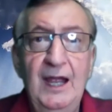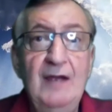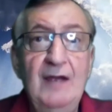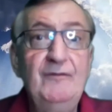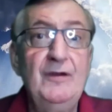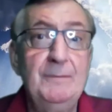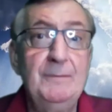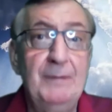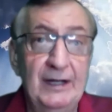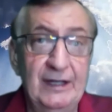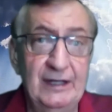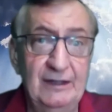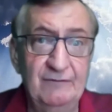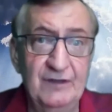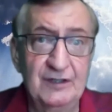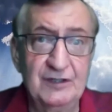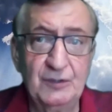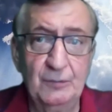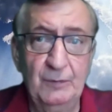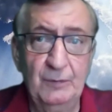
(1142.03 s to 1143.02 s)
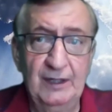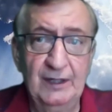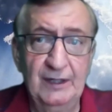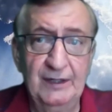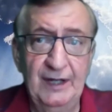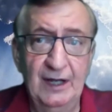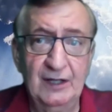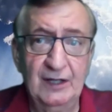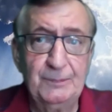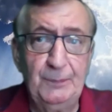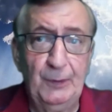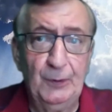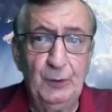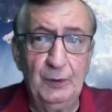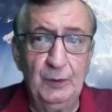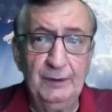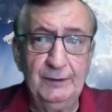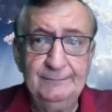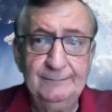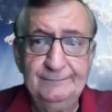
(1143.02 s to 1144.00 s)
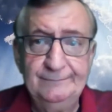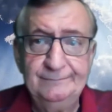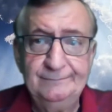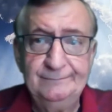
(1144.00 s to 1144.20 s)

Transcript: Everybody in Venezuela now is poor.